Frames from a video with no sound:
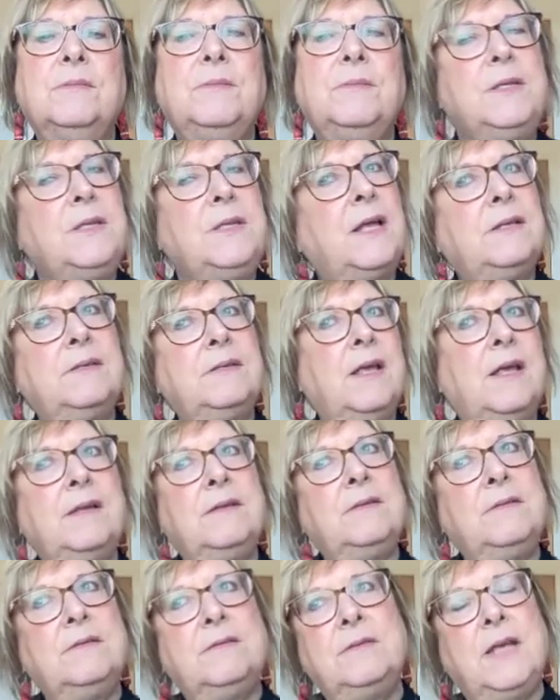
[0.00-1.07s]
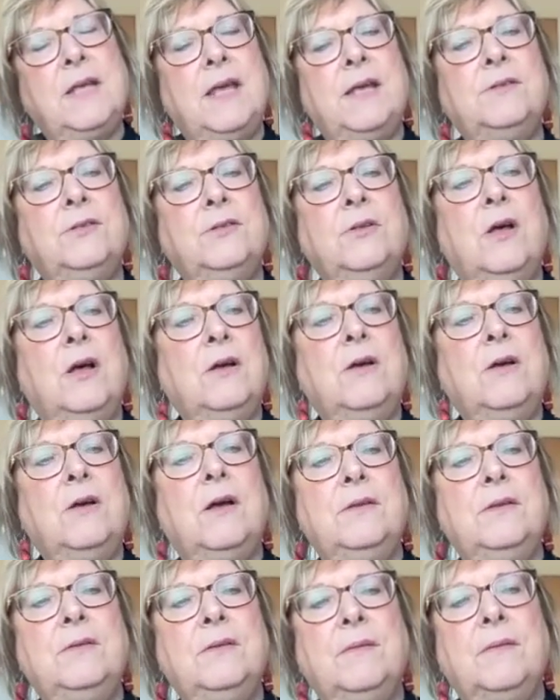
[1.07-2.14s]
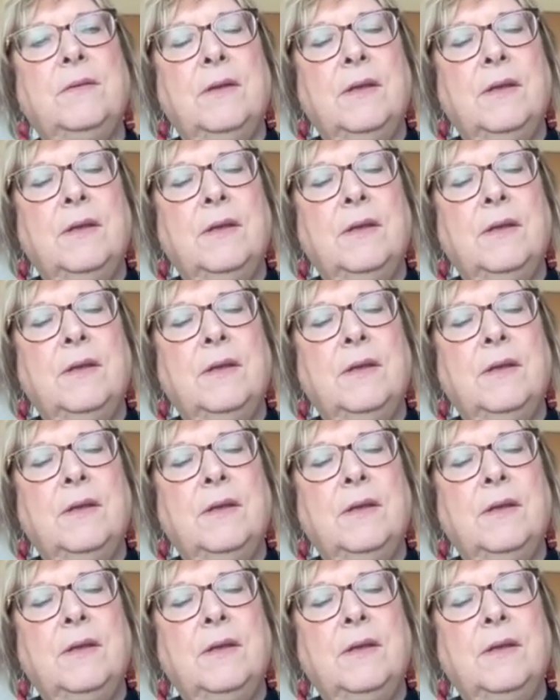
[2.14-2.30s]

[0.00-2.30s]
but that, that day is long gone.